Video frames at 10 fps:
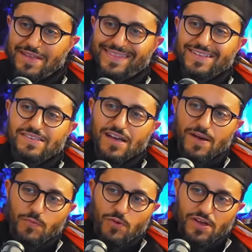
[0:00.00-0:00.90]
The
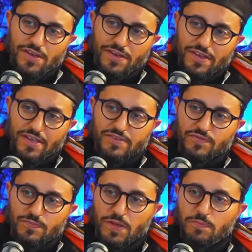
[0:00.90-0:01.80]
top one is
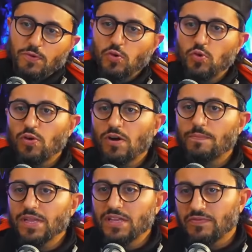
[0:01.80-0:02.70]
for people who are
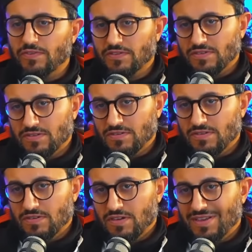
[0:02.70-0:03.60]
believers
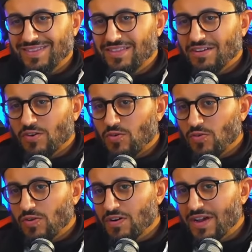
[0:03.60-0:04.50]
their
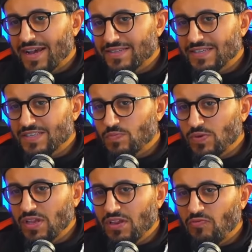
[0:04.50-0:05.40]
core essence
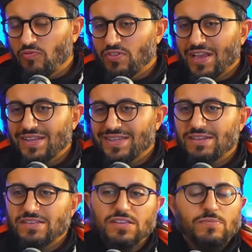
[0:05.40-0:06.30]
belief they they
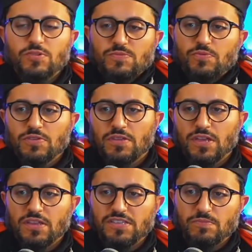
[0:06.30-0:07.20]
did the most important
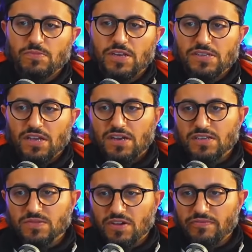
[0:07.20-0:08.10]
thing they submitted to god and
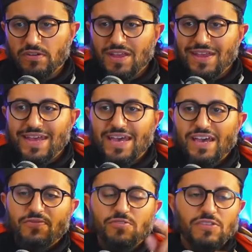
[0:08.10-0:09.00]
his prophet
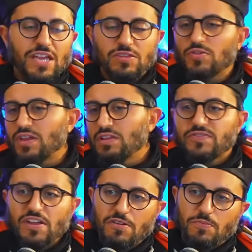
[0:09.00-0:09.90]
after that though they
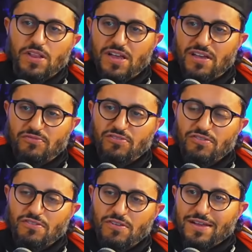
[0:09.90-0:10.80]
lived terrible lives
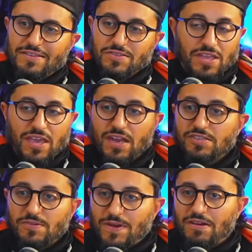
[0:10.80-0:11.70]
so they can't
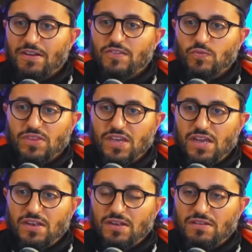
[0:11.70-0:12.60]
enter paradise with
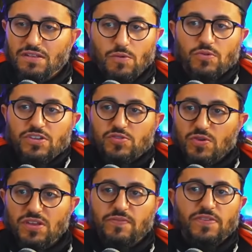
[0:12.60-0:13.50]
that they won't
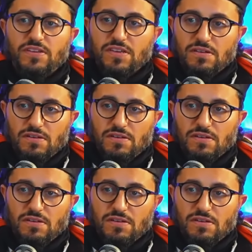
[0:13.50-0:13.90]
enjoy it if they did